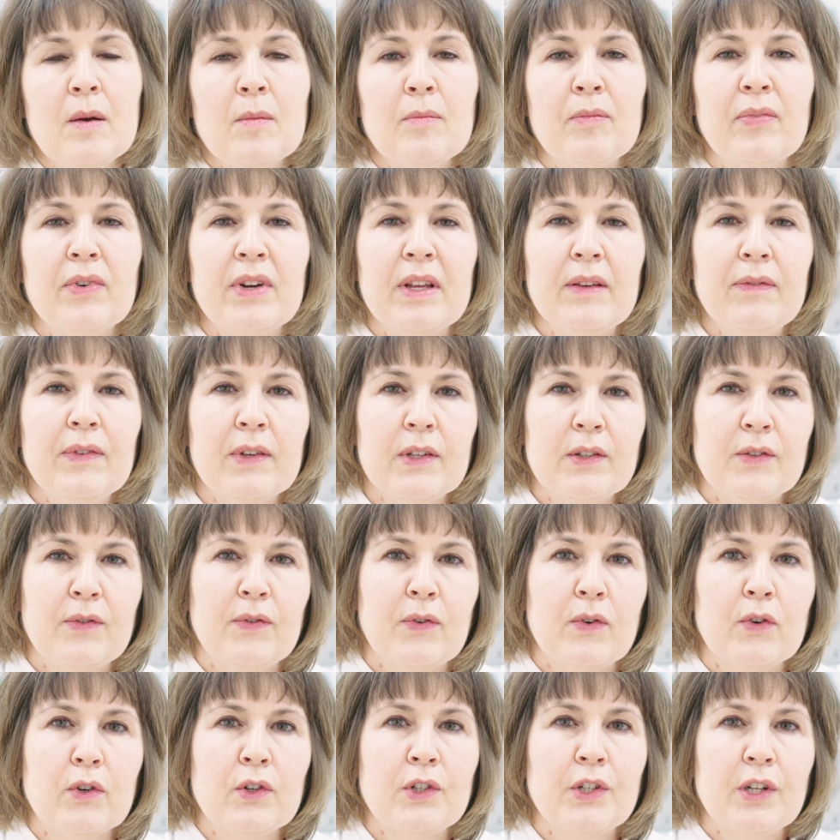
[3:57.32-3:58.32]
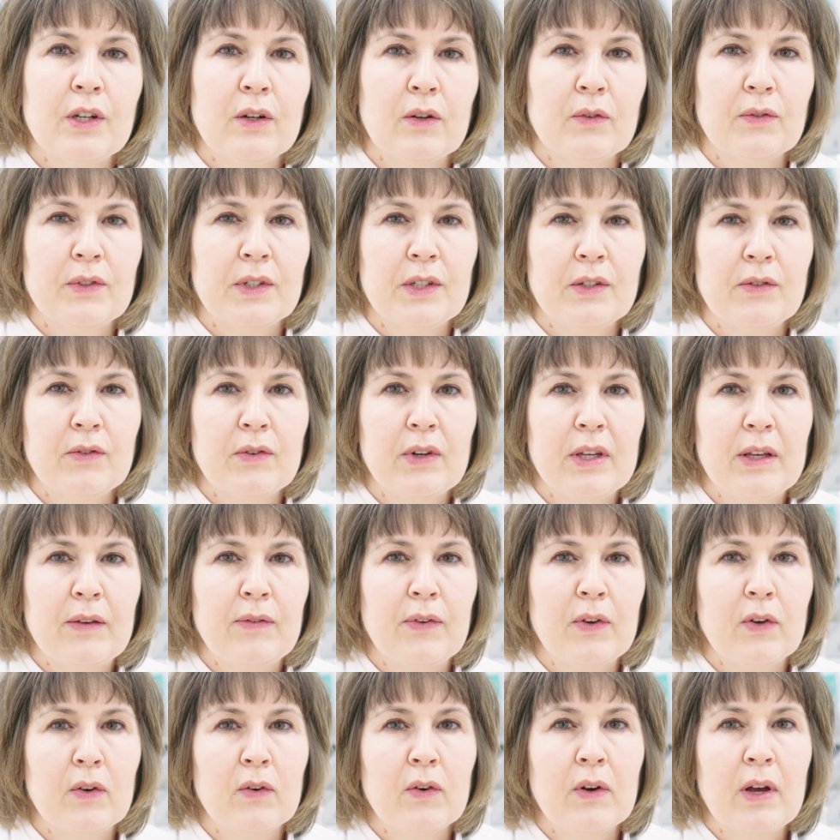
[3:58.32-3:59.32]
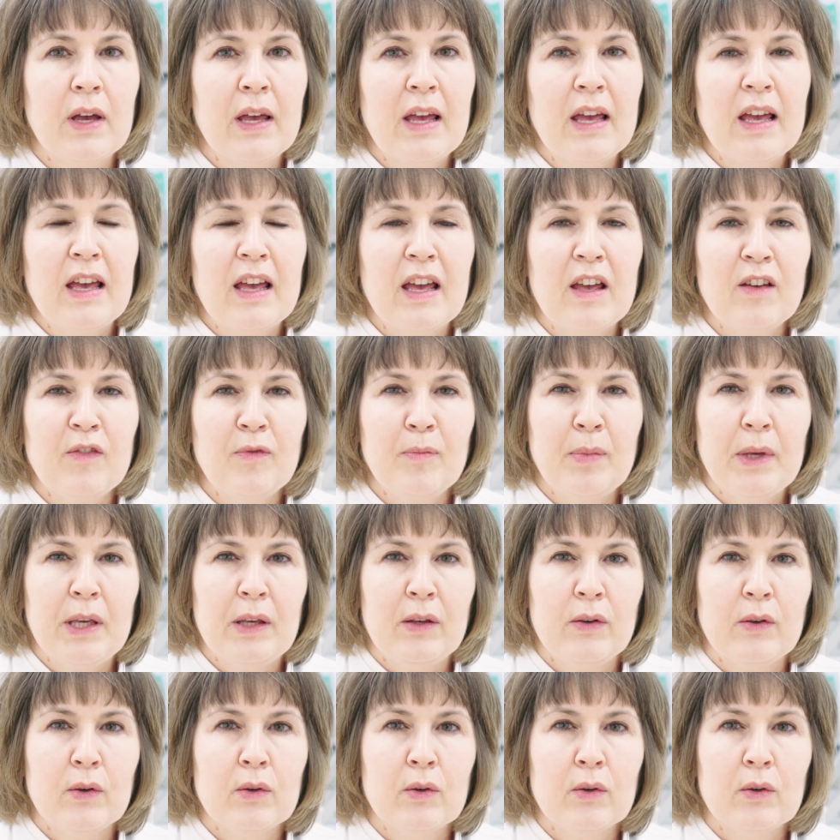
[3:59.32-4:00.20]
Previous versions of this review have been